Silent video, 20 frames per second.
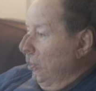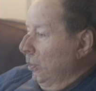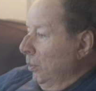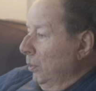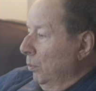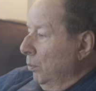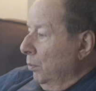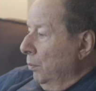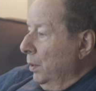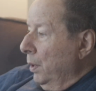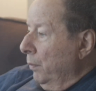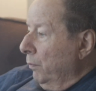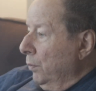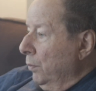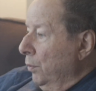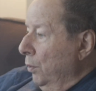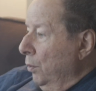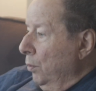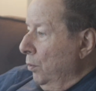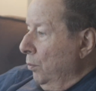you
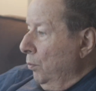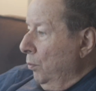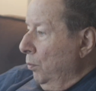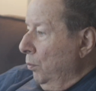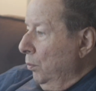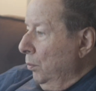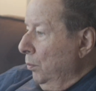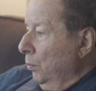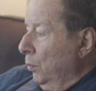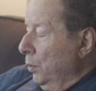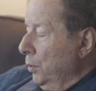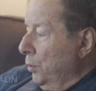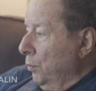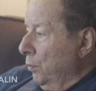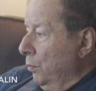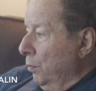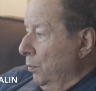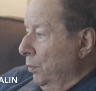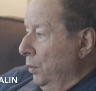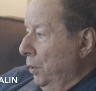never know what
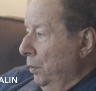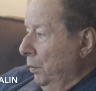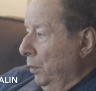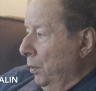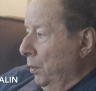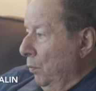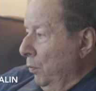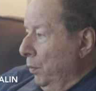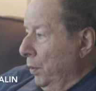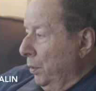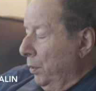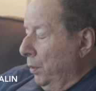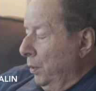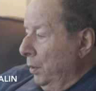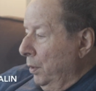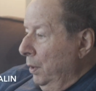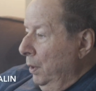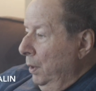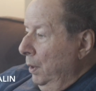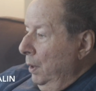you're dealing with
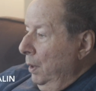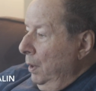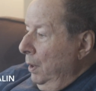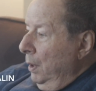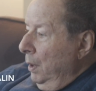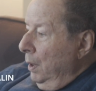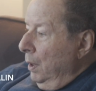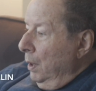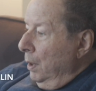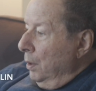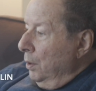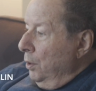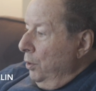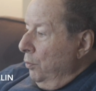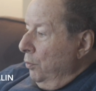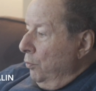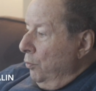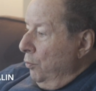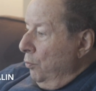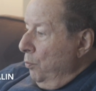
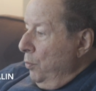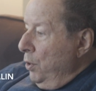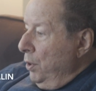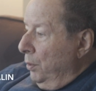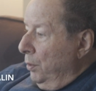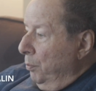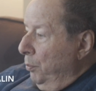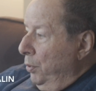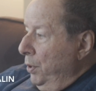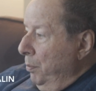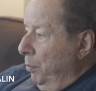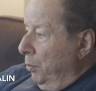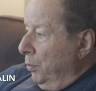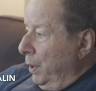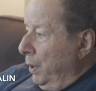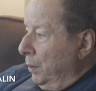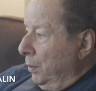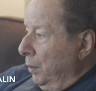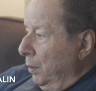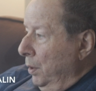until you meet the
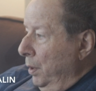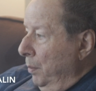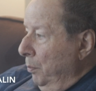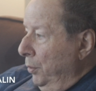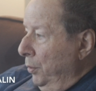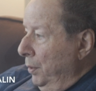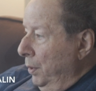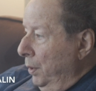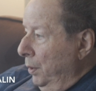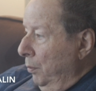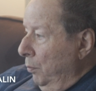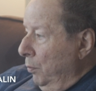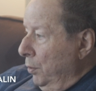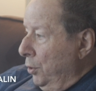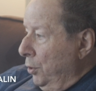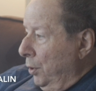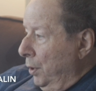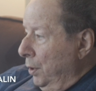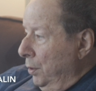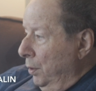people at the company,
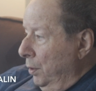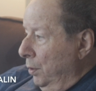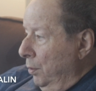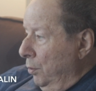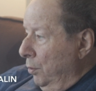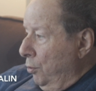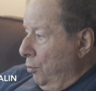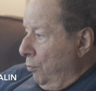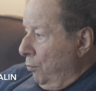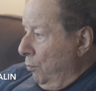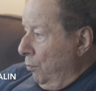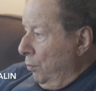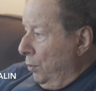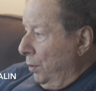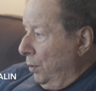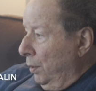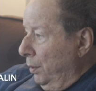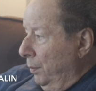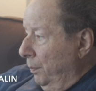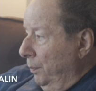which I did in
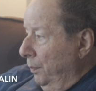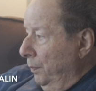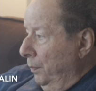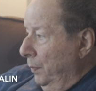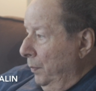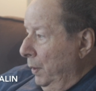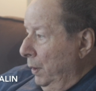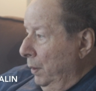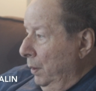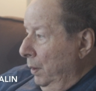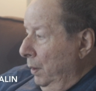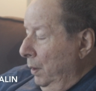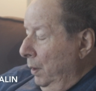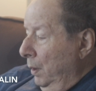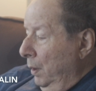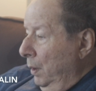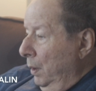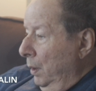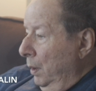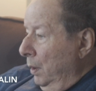Jerusalem.
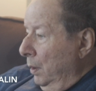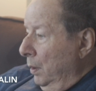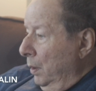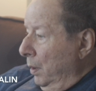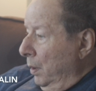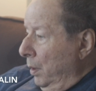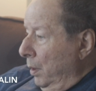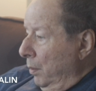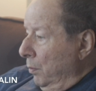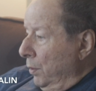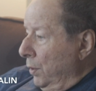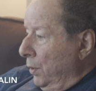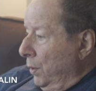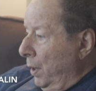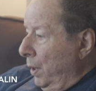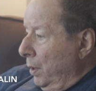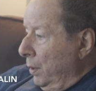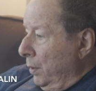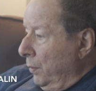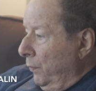And then I was
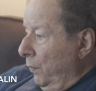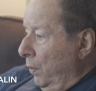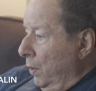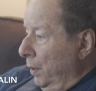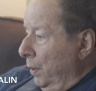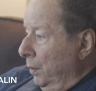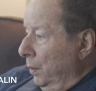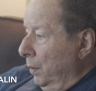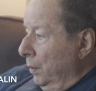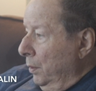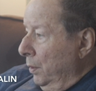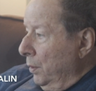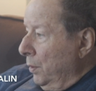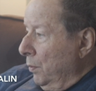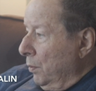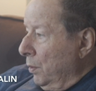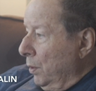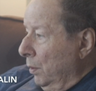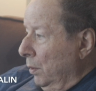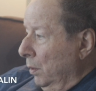satisfied that this
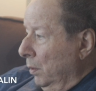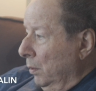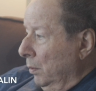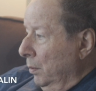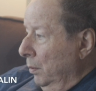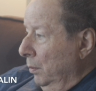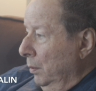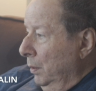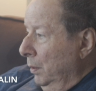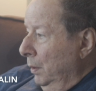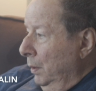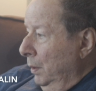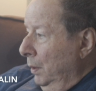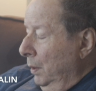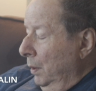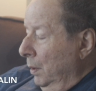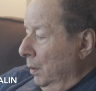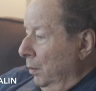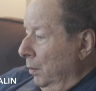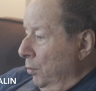is a, le-
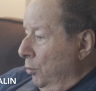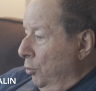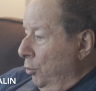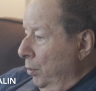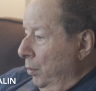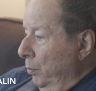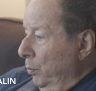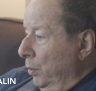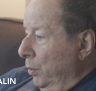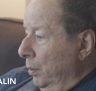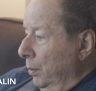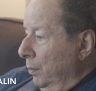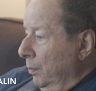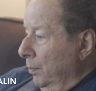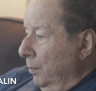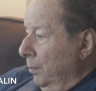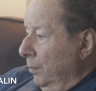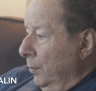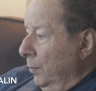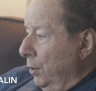a legitimate
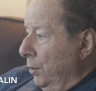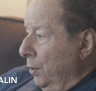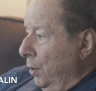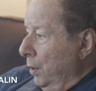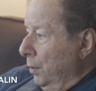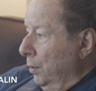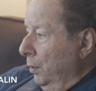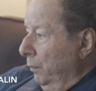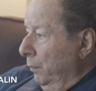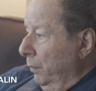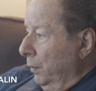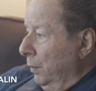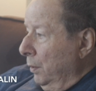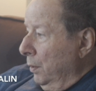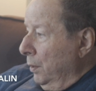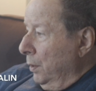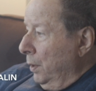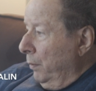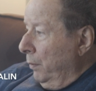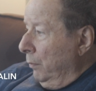scientific
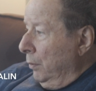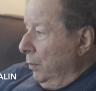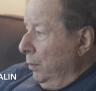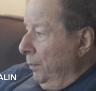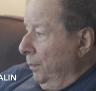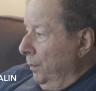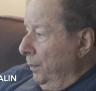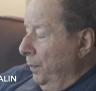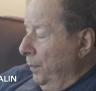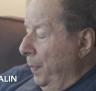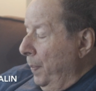endeavor,